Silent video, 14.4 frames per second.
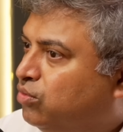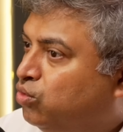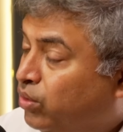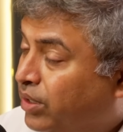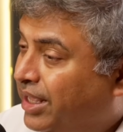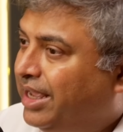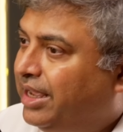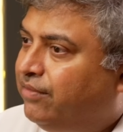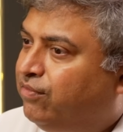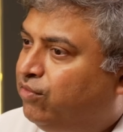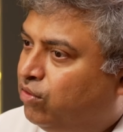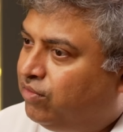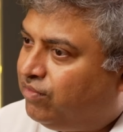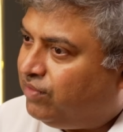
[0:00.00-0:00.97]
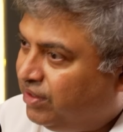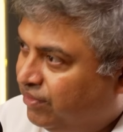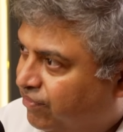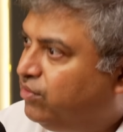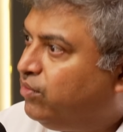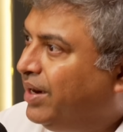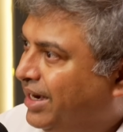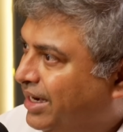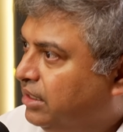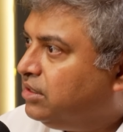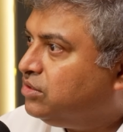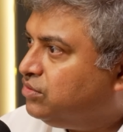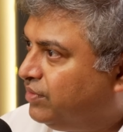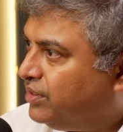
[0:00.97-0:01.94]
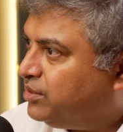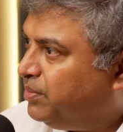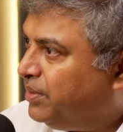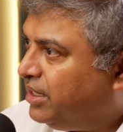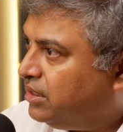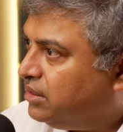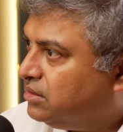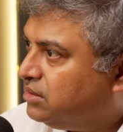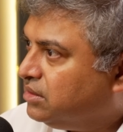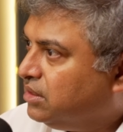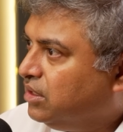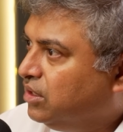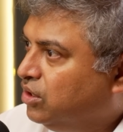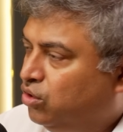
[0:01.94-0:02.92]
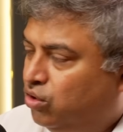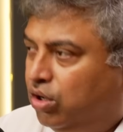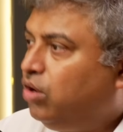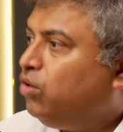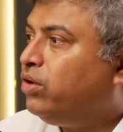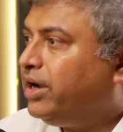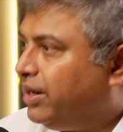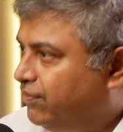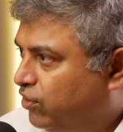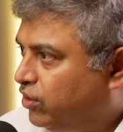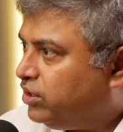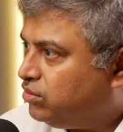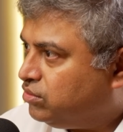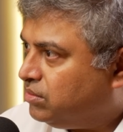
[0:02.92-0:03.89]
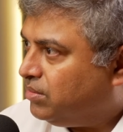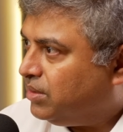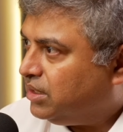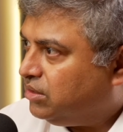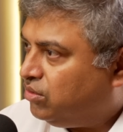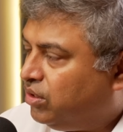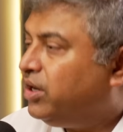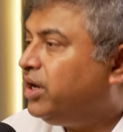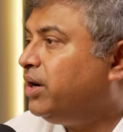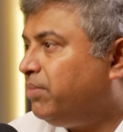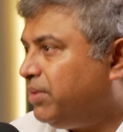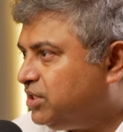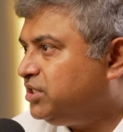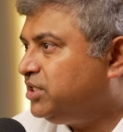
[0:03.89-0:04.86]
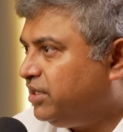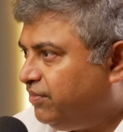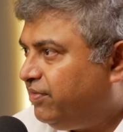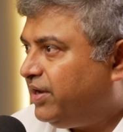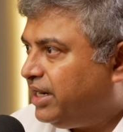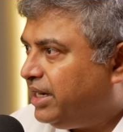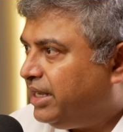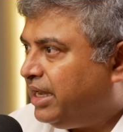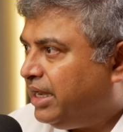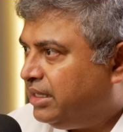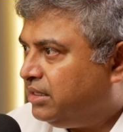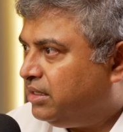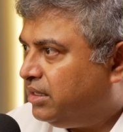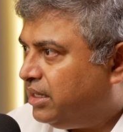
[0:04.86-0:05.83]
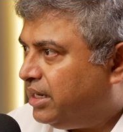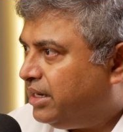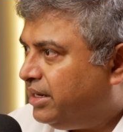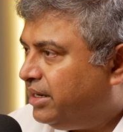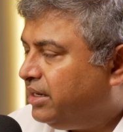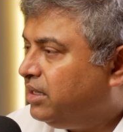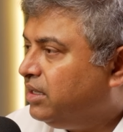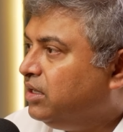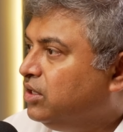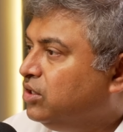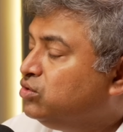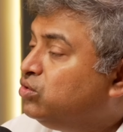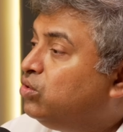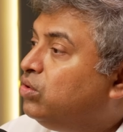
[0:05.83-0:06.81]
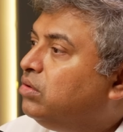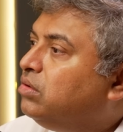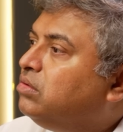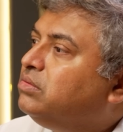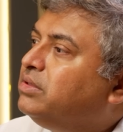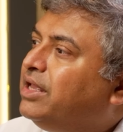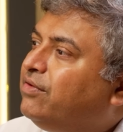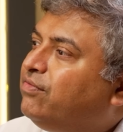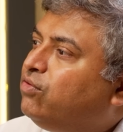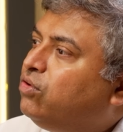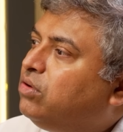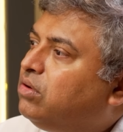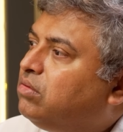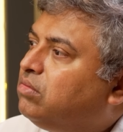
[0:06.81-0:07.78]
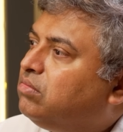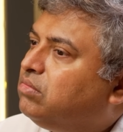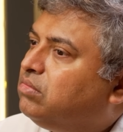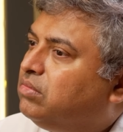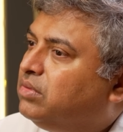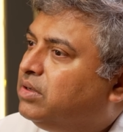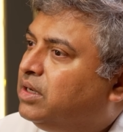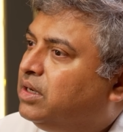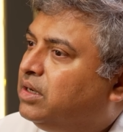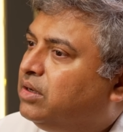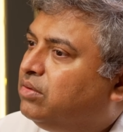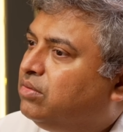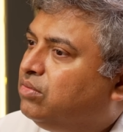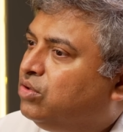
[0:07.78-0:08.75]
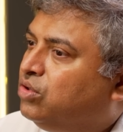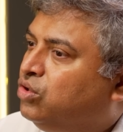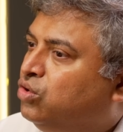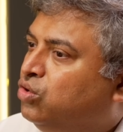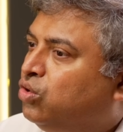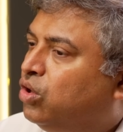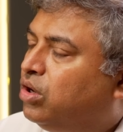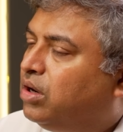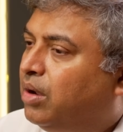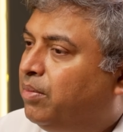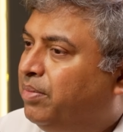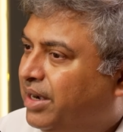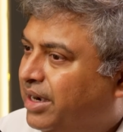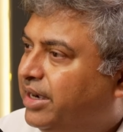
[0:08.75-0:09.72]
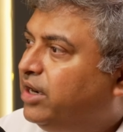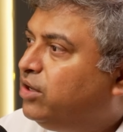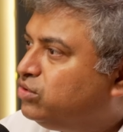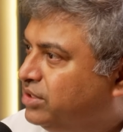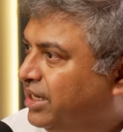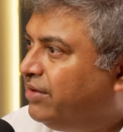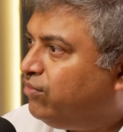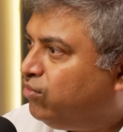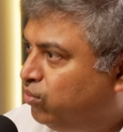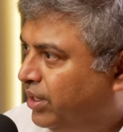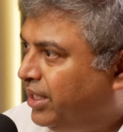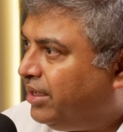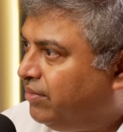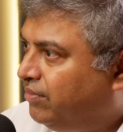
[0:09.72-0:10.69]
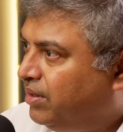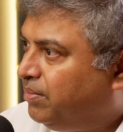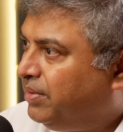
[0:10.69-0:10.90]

Today, if you have lived 20 years of experience, you're not going to get 40,000 a month. You're going to get much significantly higher than that, right? So therefore, your ability to save today will